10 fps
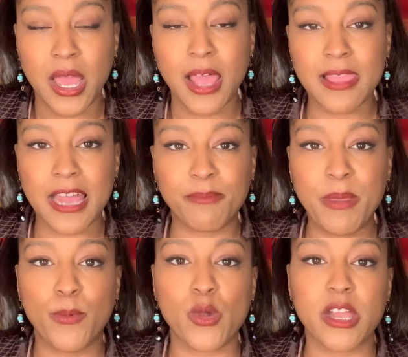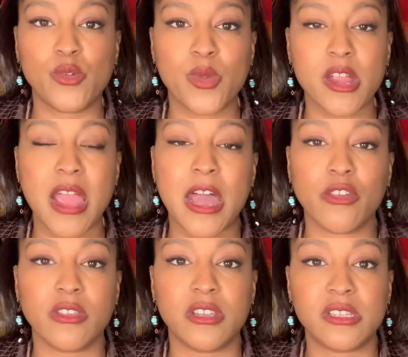A lot of people are unaware how
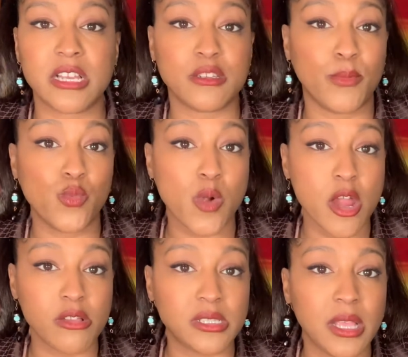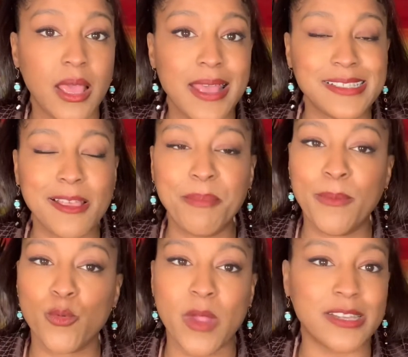the deductible works. Some
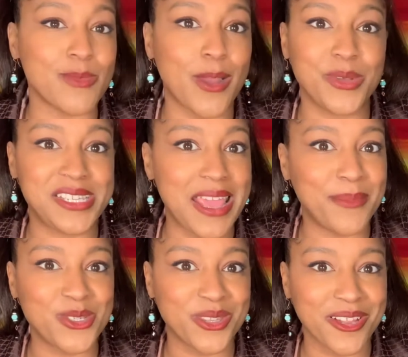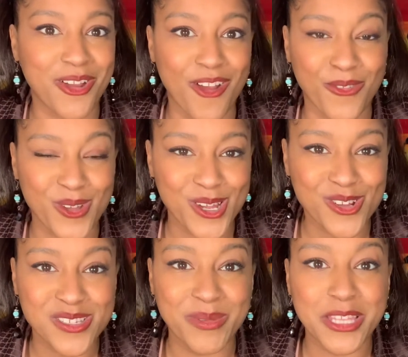people ride around with damage on their car for
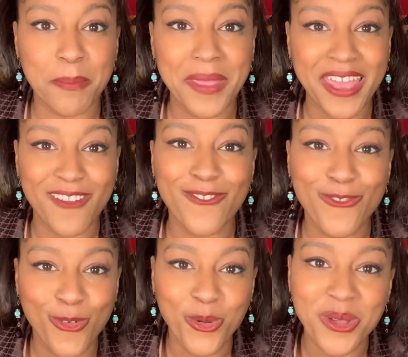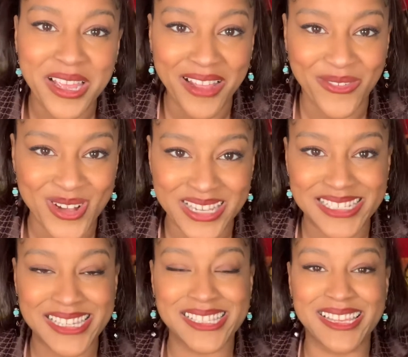years, but they're paying full coverage.
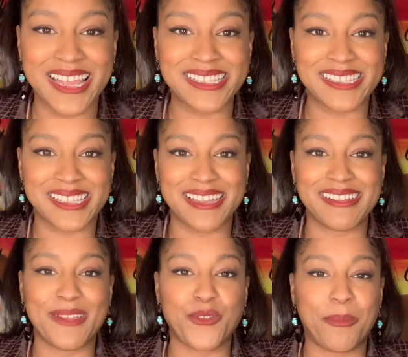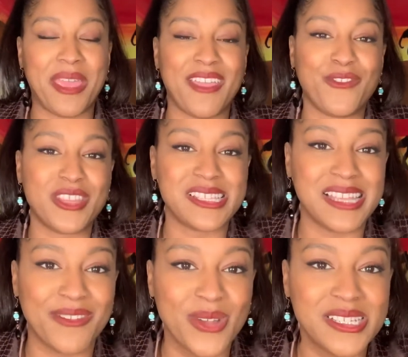It's unnecessary. If you're paying for this
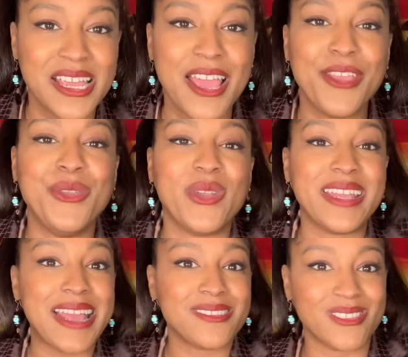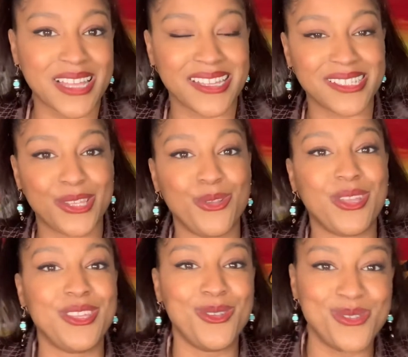coverage, you can exercise it, you
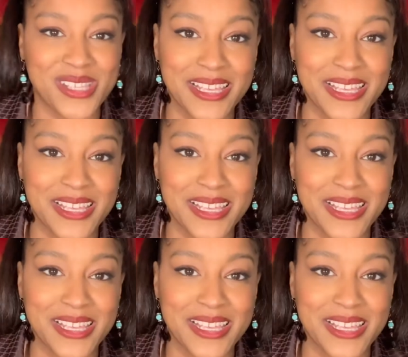can use it.